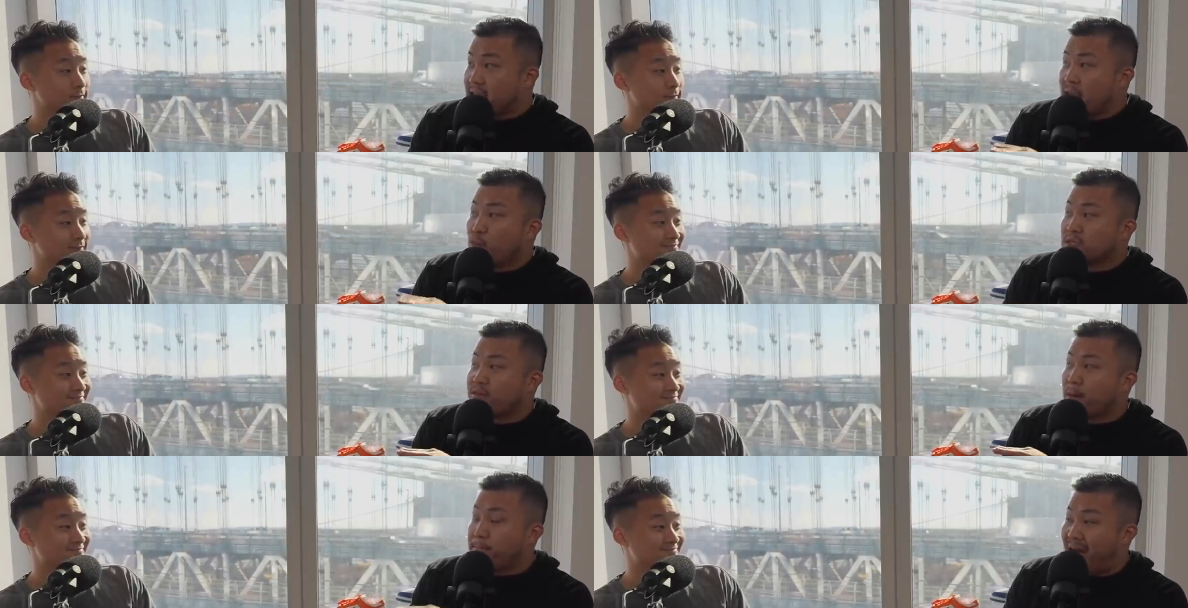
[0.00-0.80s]
Speaker 1: It was
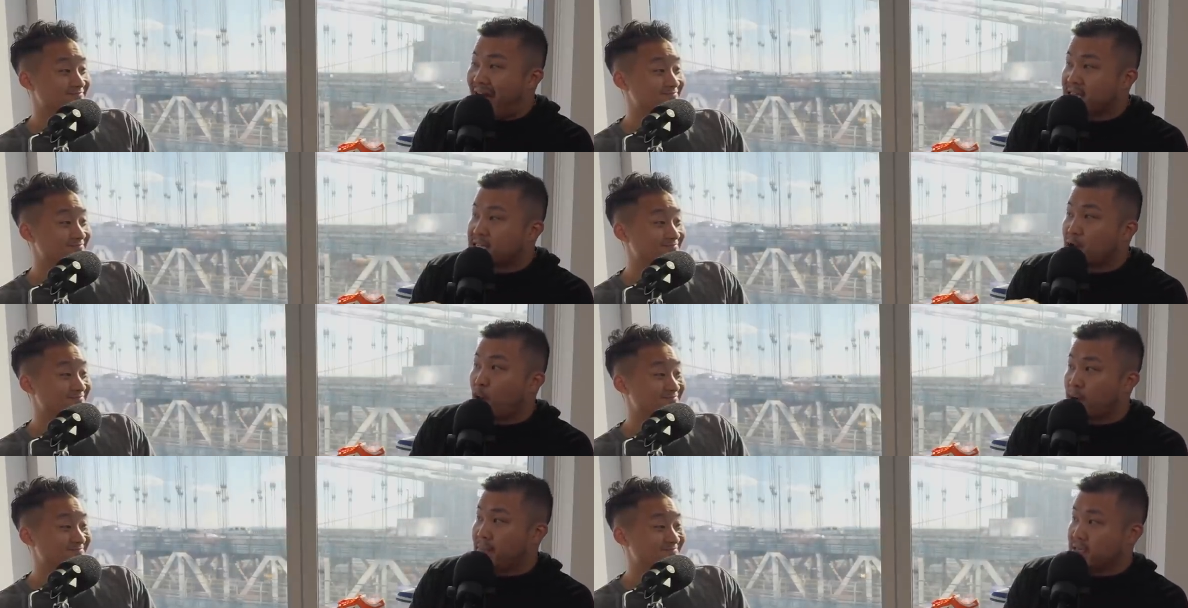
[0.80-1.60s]
even bad to
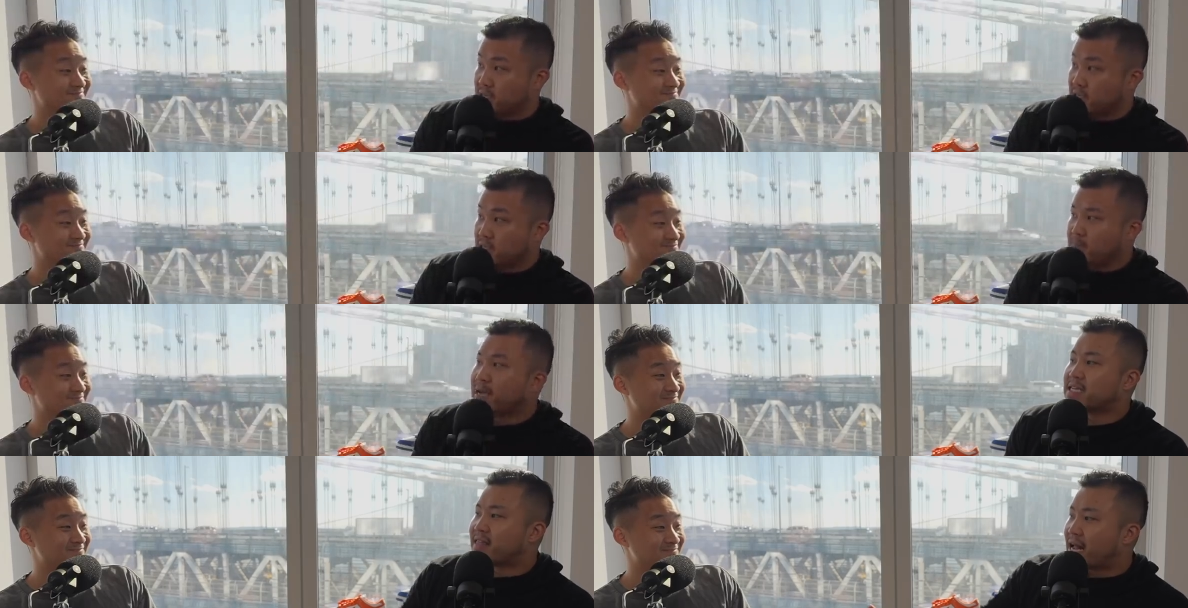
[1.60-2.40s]
go into business
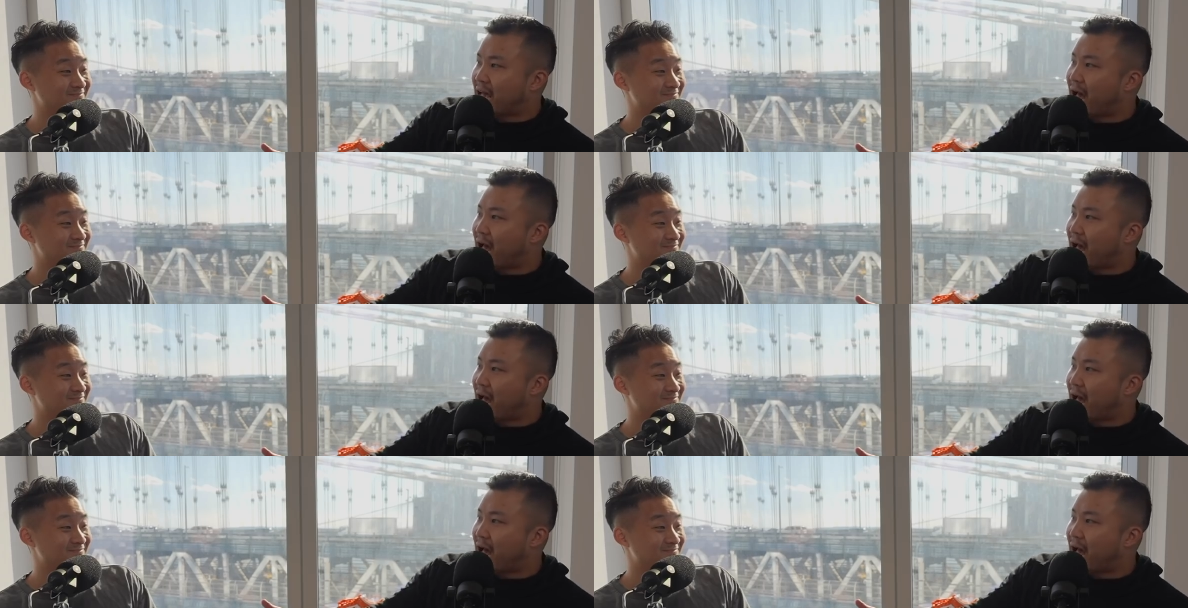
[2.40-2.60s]
because at that